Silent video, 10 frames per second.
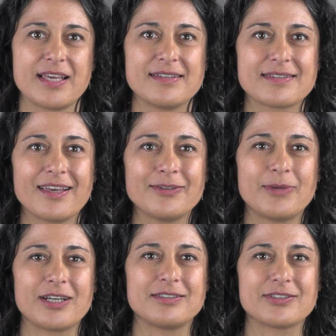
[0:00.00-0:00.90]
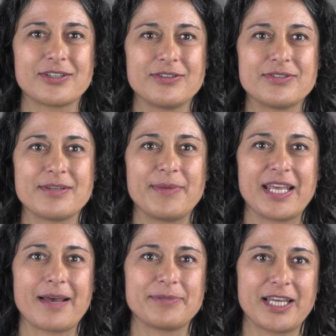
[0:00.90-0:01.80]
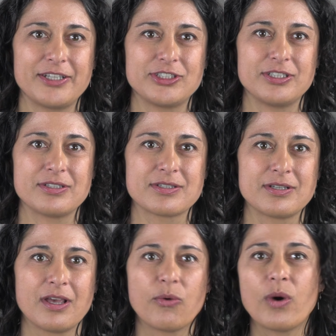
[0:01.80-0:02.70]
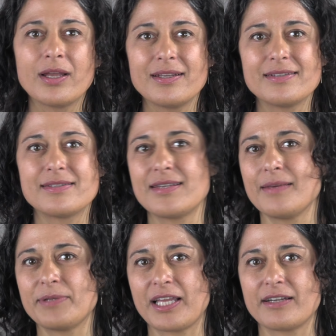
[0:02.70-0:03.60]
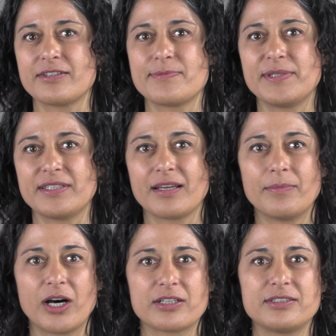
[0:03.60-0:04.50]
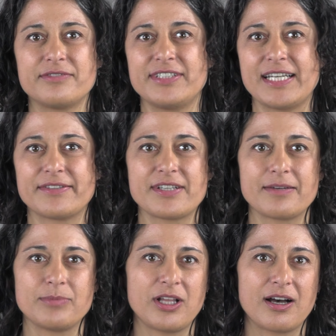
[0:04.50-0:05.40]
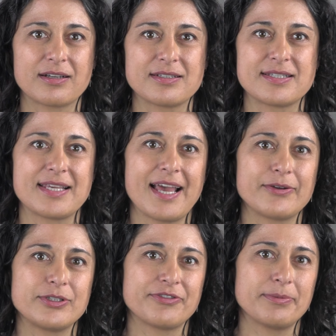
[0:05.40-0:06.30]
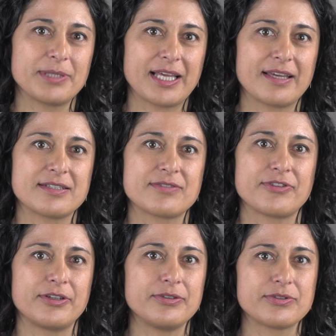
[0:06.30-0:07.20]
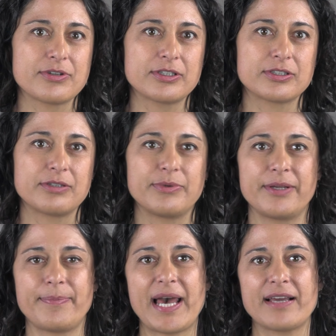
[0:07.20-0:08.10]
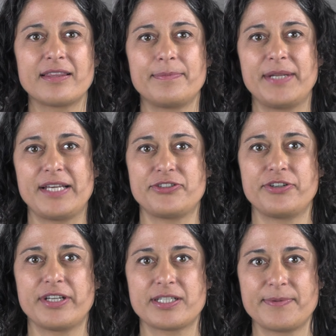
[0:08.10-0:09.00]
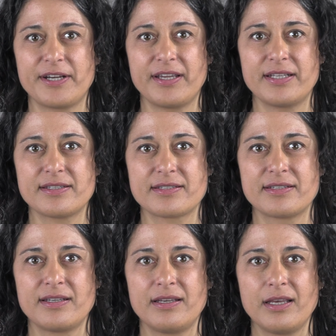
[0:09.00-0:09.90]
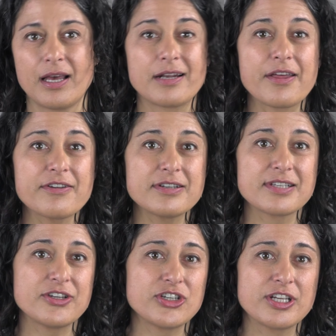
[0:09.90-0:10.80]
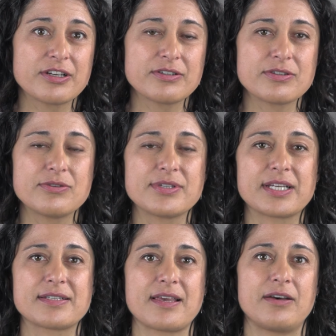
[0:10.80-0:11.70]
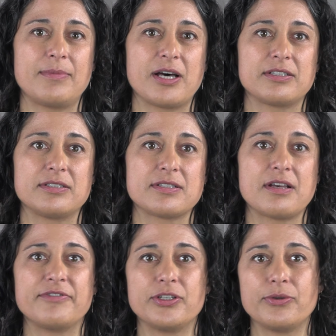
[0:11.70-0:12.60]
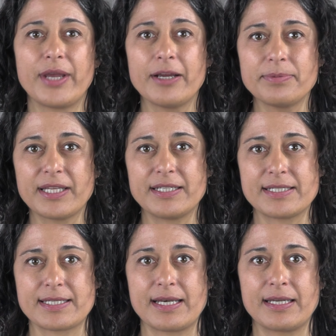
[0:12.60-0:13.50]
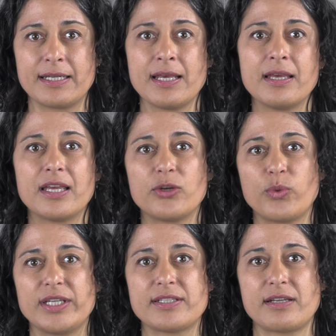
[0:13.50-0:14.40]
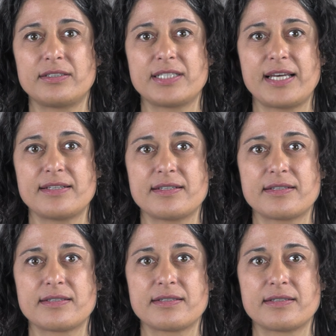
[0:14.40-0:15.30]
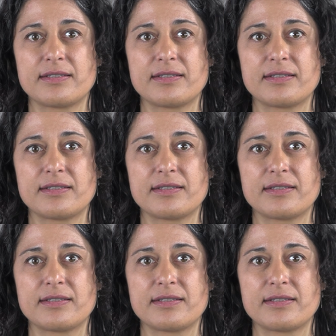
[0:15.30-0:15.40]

Scale models are used in many applications. One is city planners building a model of a downtown block to see how different plans for a new structure would impact the pedestrian experience. Another is engineers using scale models of a new airplane design in wind tunnel tests.